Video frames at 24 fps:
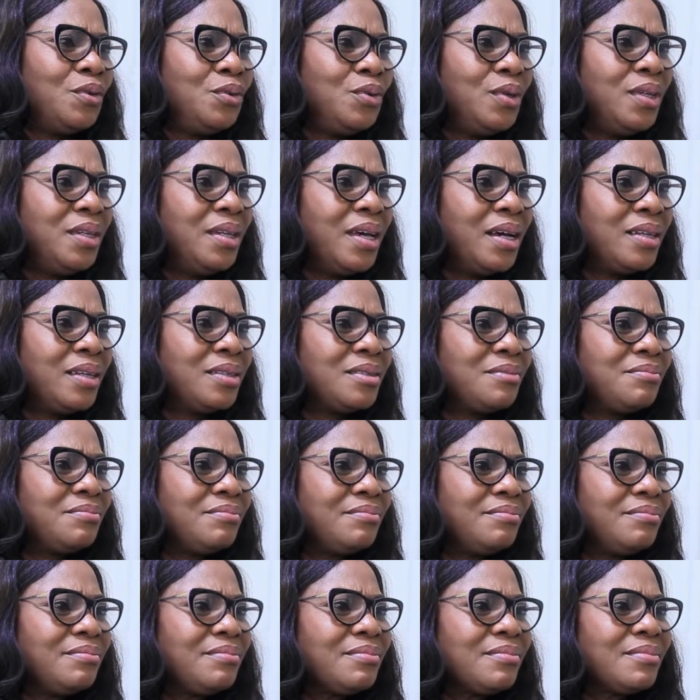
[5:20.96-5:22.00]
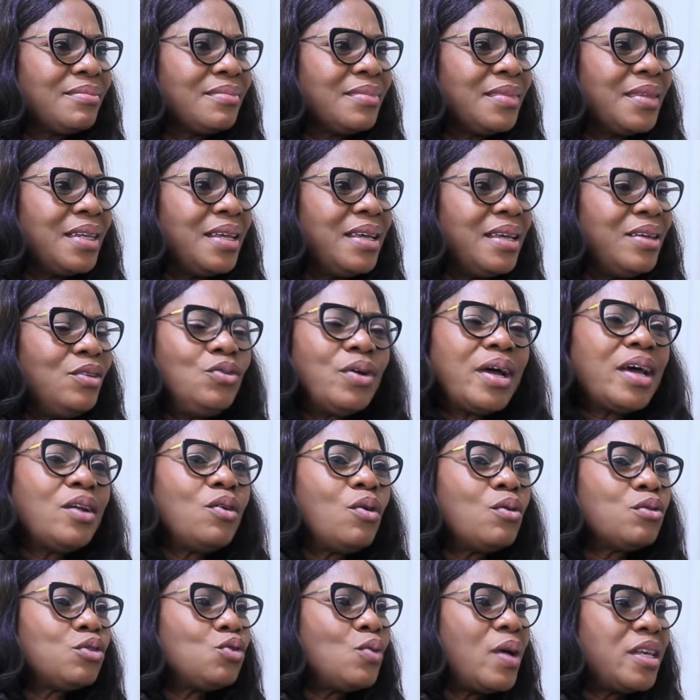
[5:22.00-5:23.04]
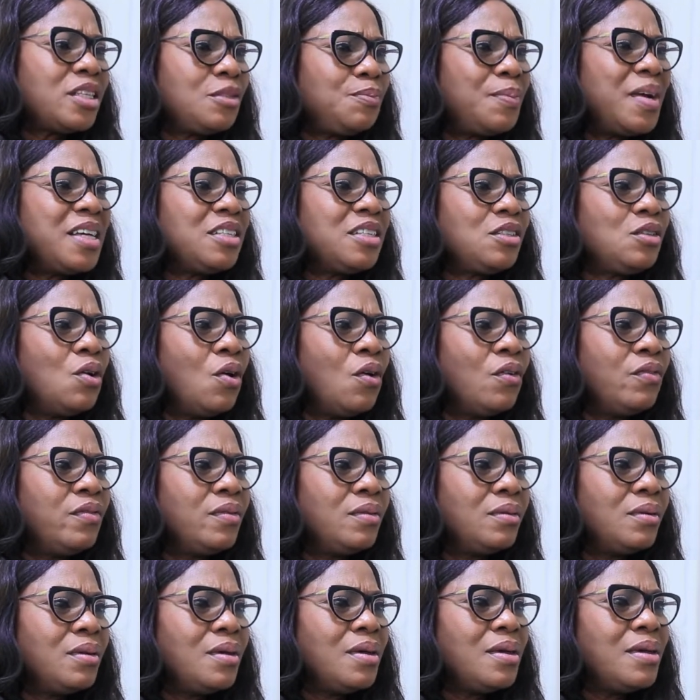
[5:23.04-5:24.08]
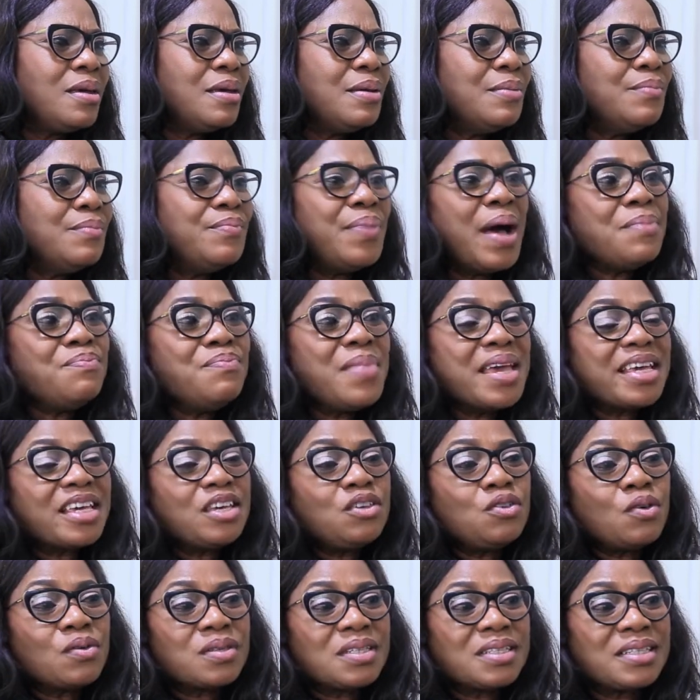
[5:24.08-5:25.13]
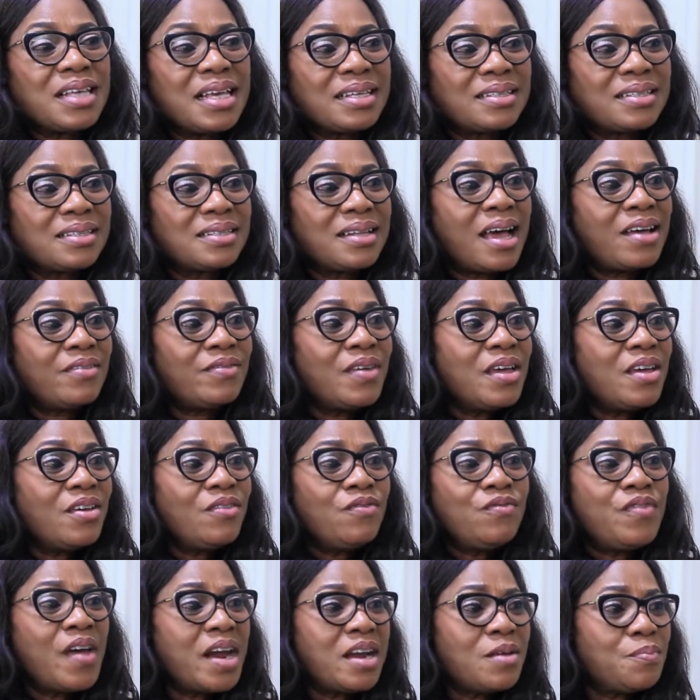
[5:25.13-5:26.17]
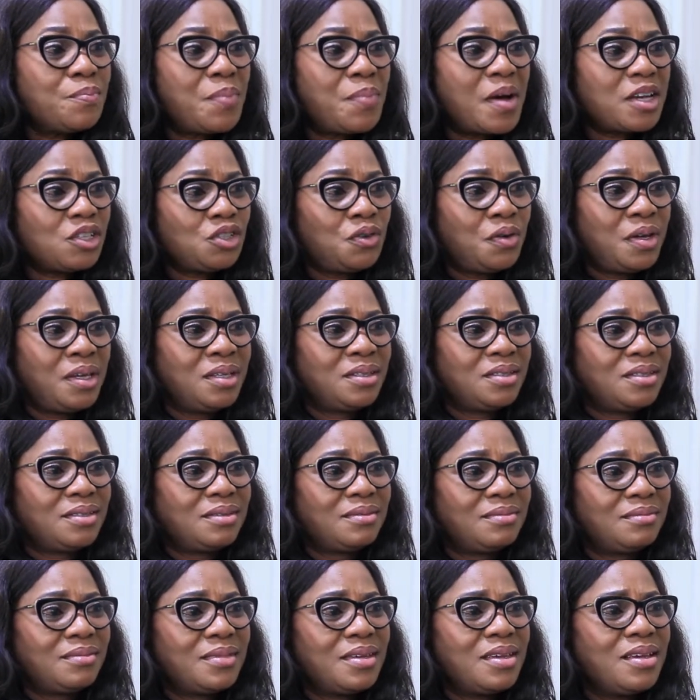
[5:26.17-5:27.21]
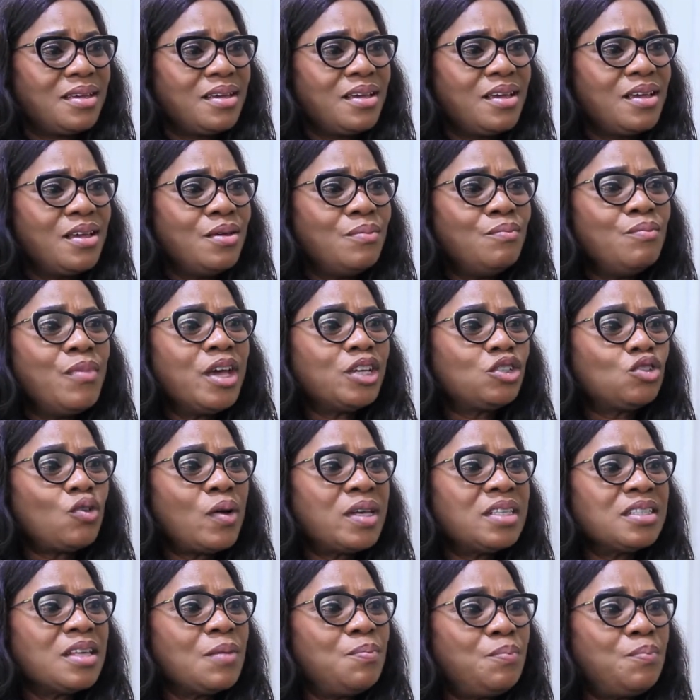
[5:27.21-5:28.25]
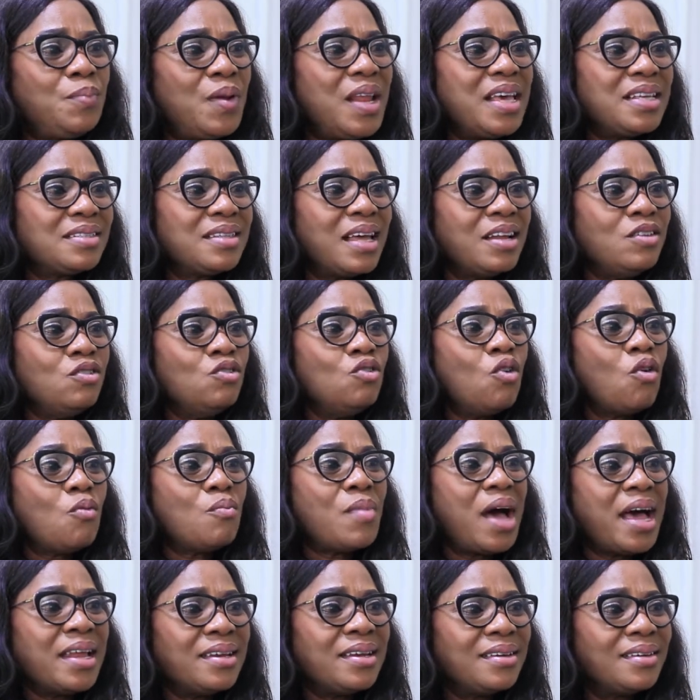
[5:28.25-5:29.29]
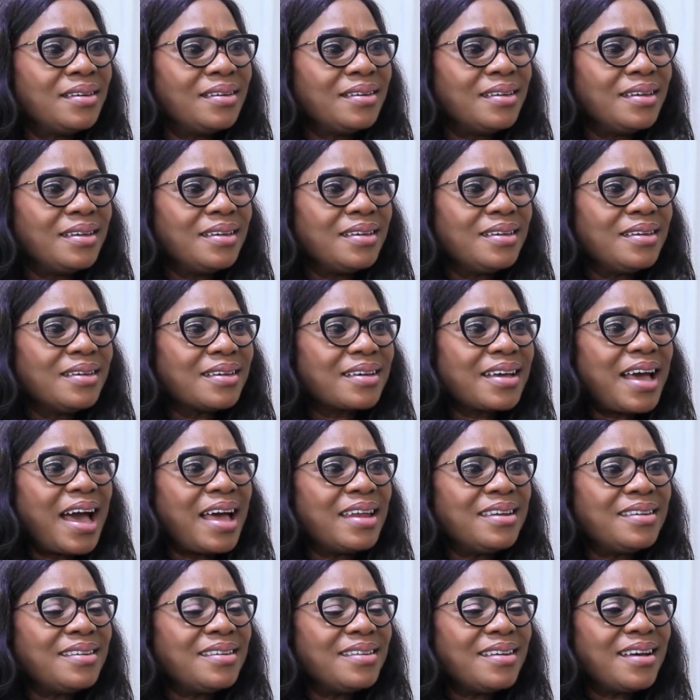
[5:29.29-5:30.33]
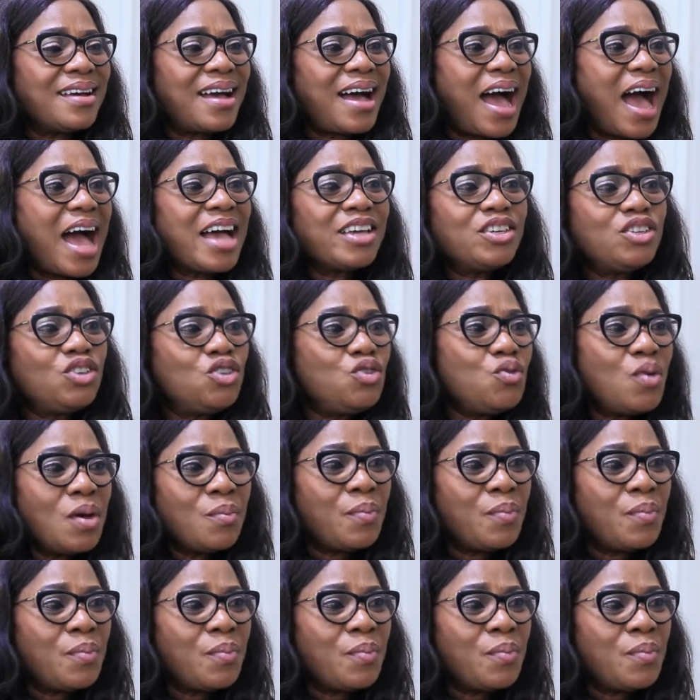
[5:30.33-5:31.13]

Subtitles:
doing that. You can also express love by making your sex life very passionate. Make sure it's a place that no man can argue